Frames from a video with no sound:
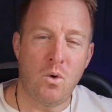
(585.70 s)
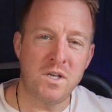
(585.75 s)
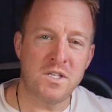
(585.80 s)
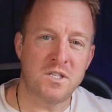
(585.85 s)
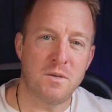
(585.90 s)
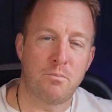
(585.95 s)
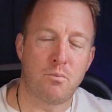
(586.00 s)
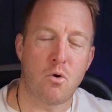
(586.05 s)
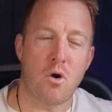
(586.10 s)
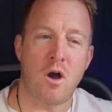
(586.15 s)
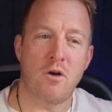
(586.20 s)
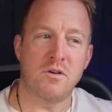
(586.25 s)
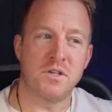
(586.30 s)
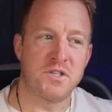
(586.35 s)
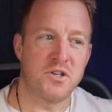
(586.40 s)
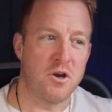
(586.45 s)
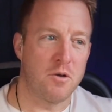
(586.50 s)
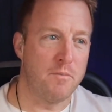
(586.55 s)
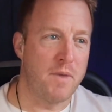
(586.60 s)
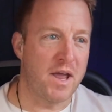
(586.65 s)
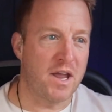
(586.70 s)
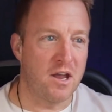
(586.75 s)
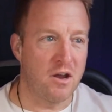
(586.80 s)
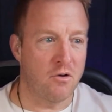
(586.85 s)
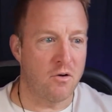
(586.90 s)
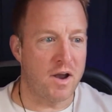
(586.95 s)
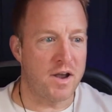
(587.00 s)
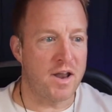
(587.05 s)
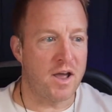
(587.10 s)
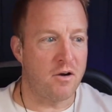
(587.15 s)
What's the progress that you're
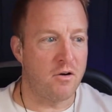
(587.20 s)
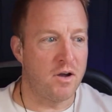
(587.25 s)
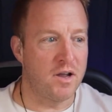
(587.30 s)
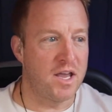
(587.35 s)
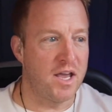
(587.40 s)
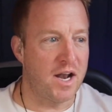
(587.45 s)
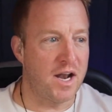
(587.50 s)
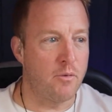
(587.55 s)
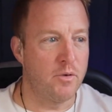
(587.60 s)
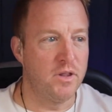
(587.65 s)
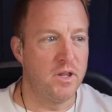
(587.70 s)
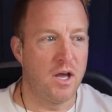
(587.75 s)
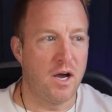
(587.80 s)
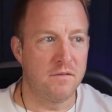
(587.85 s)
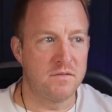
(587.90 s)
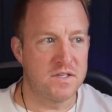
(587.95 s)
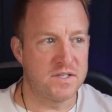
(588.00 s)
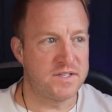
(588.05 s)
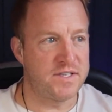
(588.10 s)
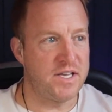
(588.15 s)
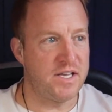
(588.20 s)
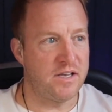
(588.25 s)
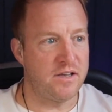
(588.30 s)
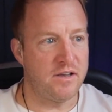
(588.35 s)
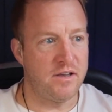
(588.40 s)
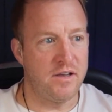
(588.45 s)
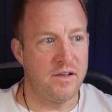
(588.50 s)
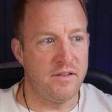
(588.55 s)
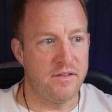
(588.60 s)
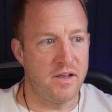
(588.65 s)
making right now? Again, I would love to see
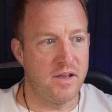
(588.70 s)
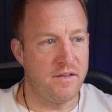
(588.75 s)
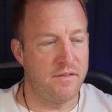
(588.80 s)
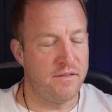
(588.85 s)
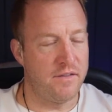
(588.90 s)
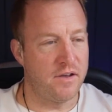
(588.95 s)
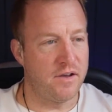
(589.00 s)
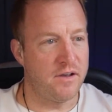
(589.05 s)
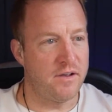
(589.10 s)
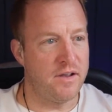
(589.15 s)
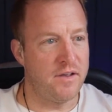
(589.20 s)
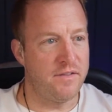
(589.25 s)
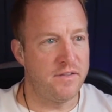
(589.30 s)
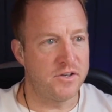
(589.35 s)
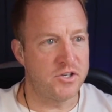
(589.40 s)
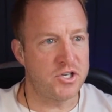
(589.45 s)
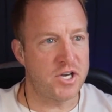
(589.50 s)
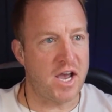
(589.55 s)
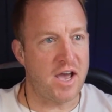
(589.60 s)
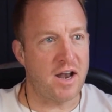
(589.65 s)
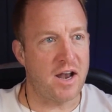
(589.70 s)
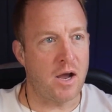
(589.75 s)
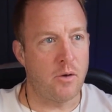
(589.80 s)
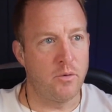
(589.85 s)
it in the chat.